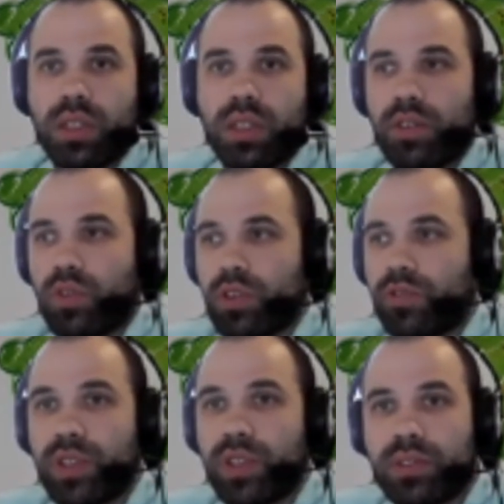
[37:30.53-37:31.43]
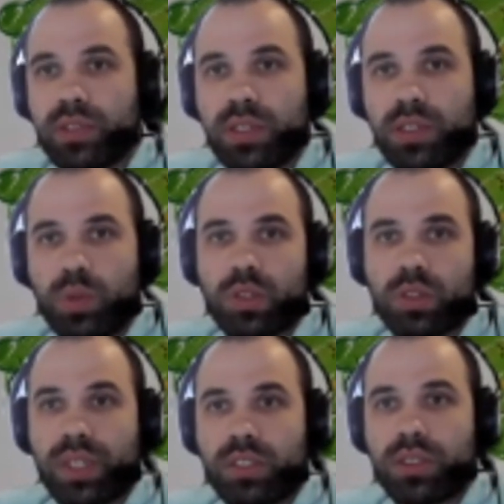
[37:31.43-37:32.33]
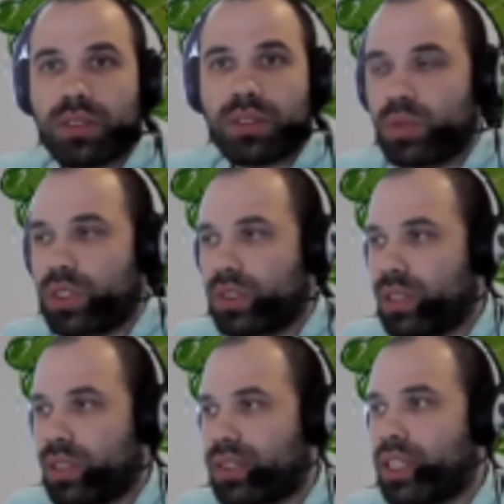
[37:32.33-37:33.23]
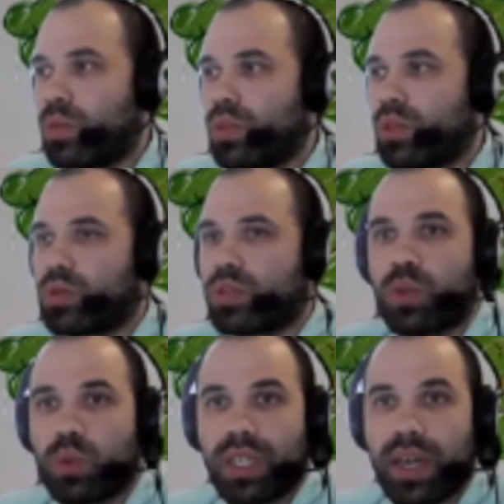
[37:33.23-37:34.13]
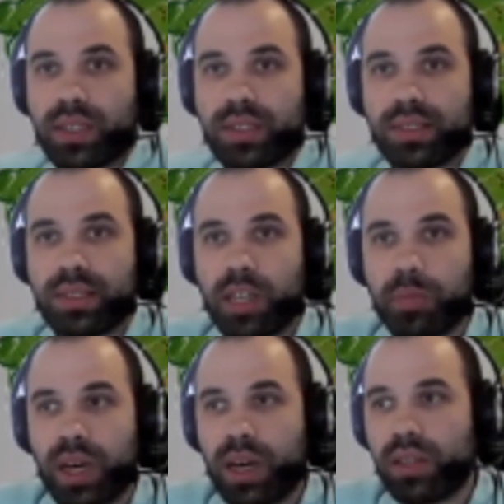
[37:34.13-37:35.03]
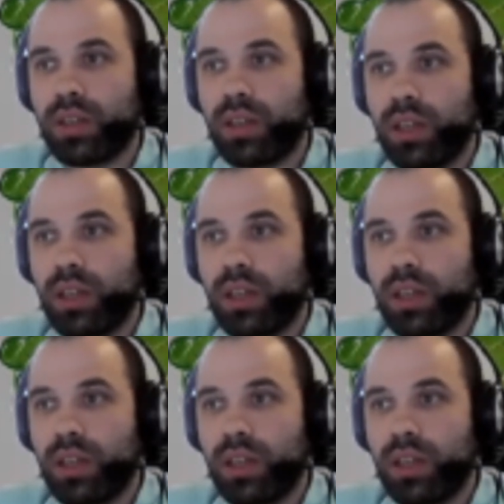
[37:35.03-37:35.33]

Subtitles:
for filtering Windows messages, which is the set Windows hookiex API